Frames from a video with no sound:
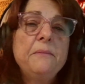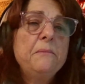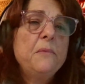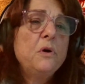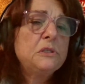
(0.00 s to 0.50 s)

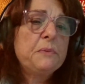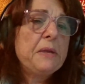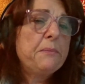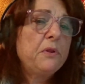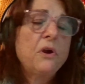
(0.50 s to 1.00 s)
Most
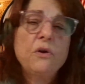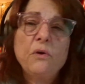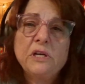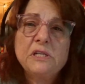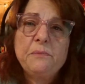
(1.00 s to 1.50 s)
people are
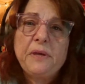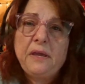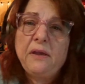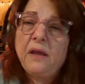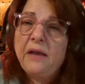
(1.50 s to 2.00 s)
going
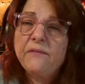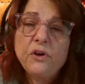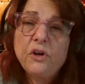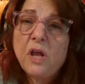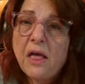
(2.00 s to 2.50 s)
to have
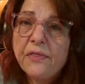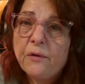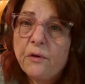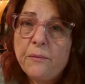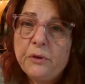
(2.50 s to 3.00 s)
good,
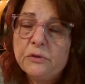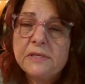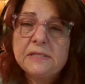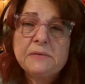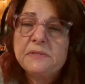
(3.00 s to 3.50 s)
healthy immune
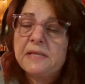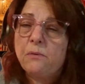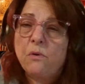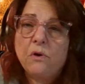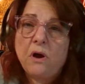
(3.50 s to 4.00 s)
systems, and
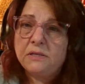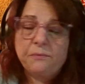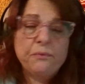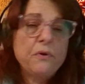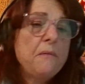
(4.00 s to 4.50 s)
that won't cause
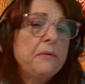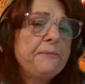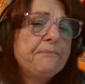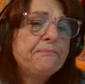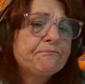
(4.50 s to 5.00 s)
a problem.